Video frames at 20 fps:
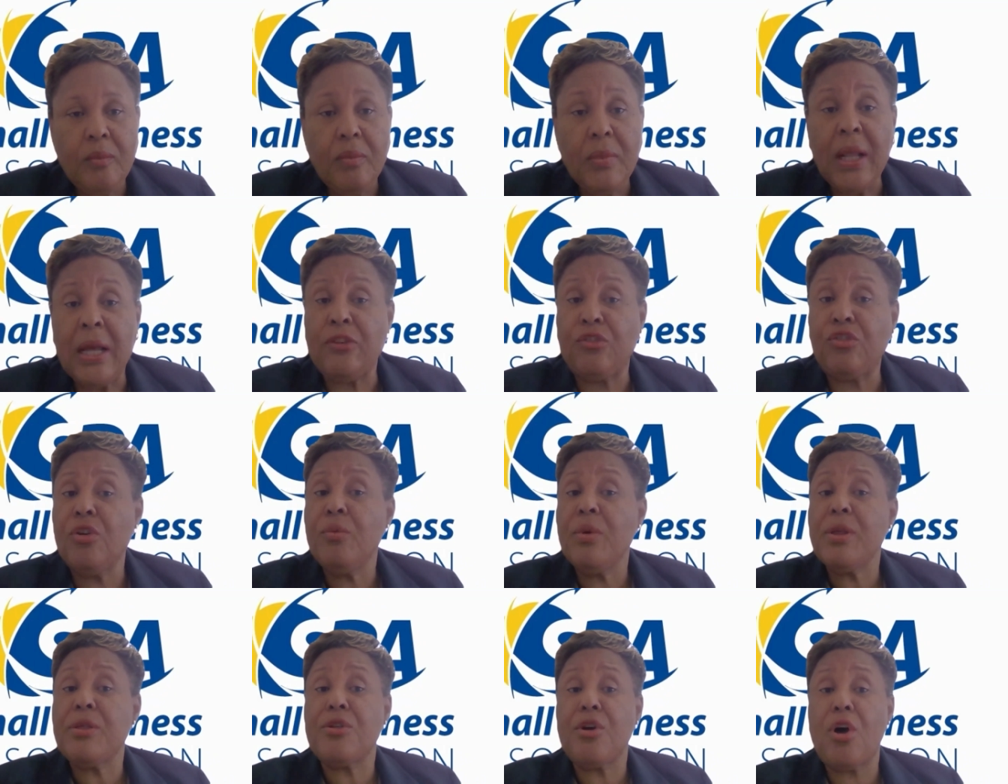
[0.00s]
And so
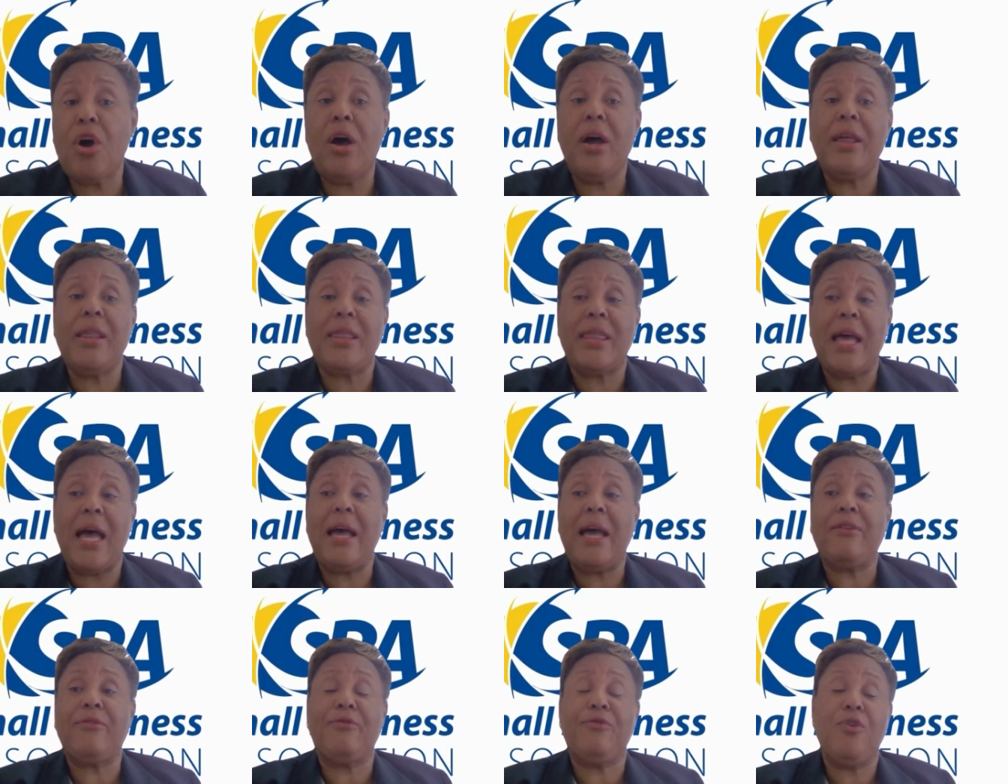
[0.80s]
we thought
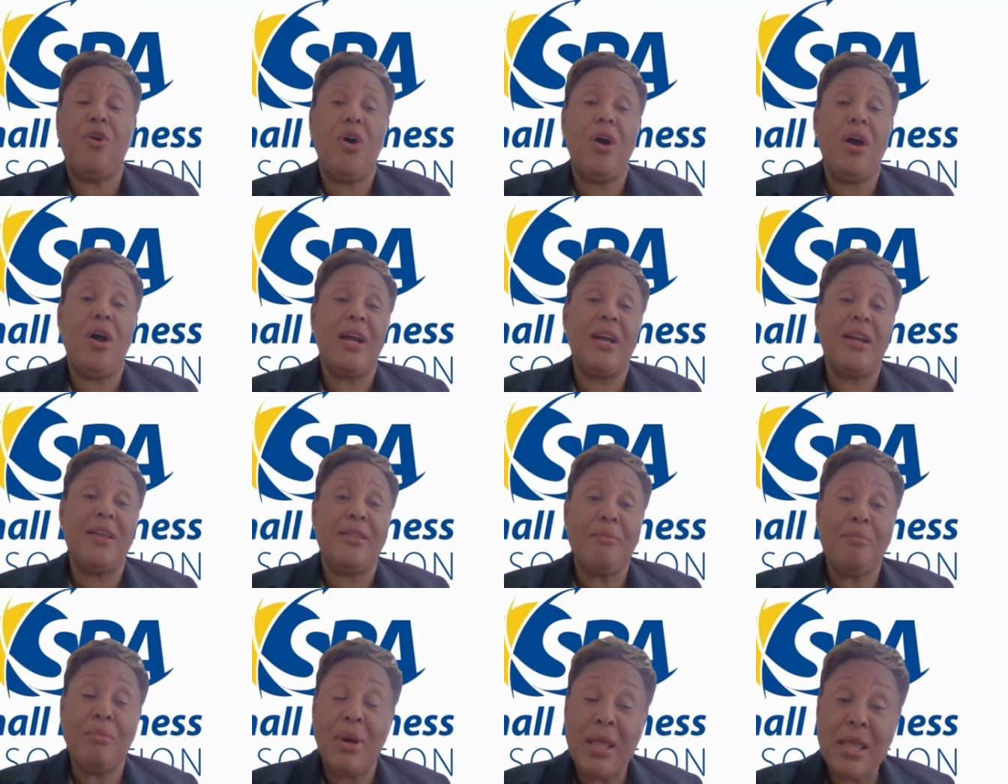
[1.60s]
that for
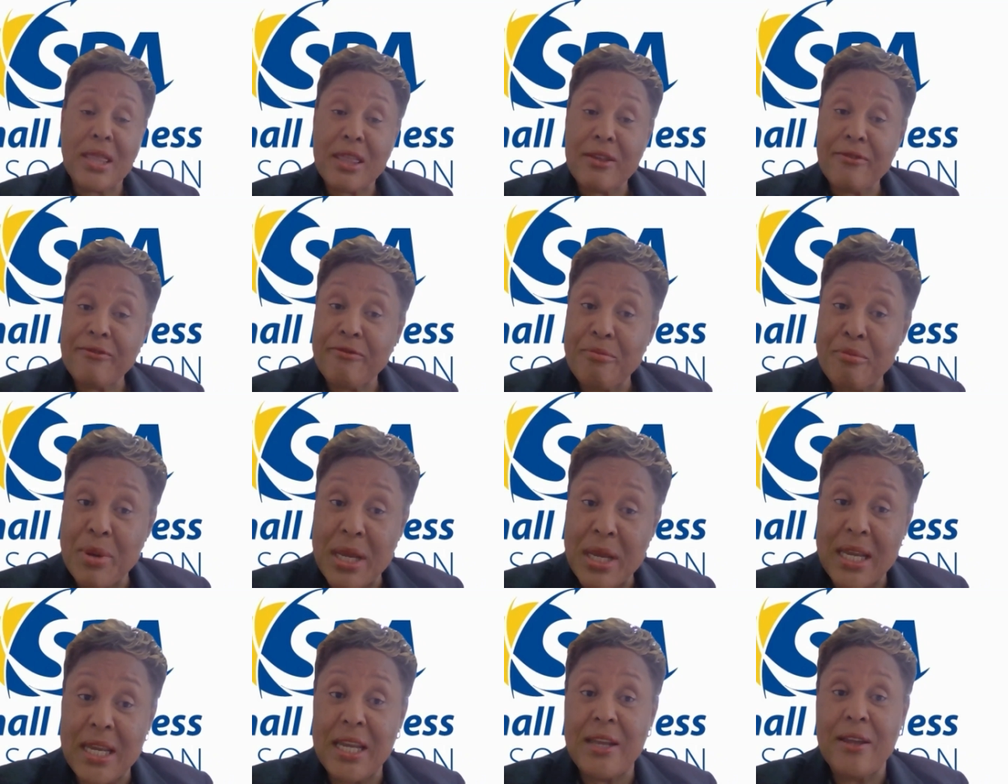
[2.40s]
the month of
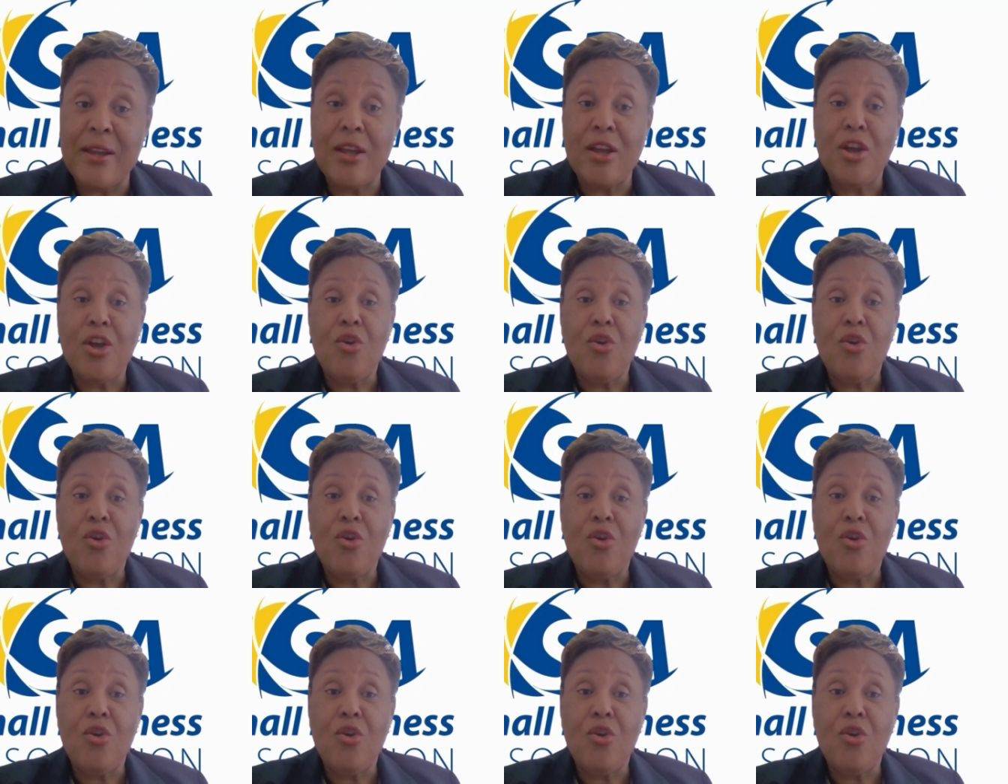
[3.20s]
May,